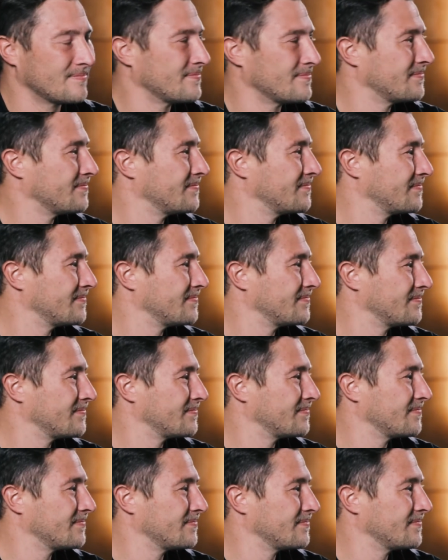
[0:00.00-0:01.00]

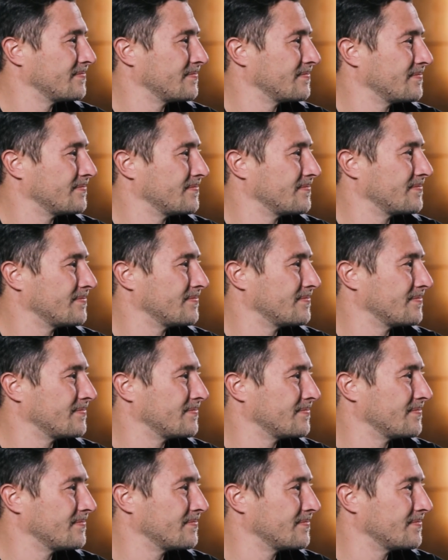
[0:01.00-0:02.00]

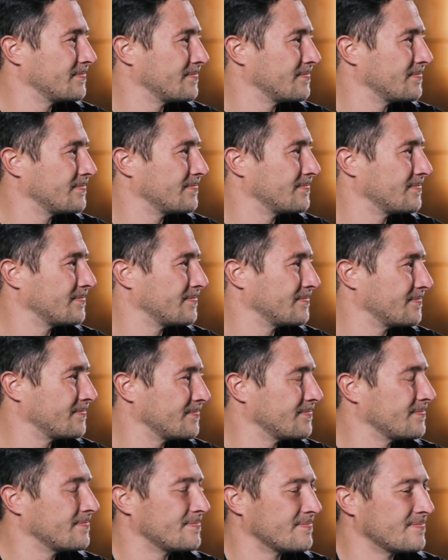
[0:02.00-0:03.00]

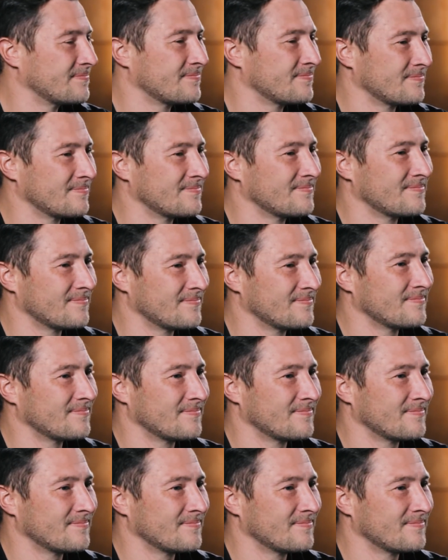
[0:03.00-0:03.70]
The person shown says nothing.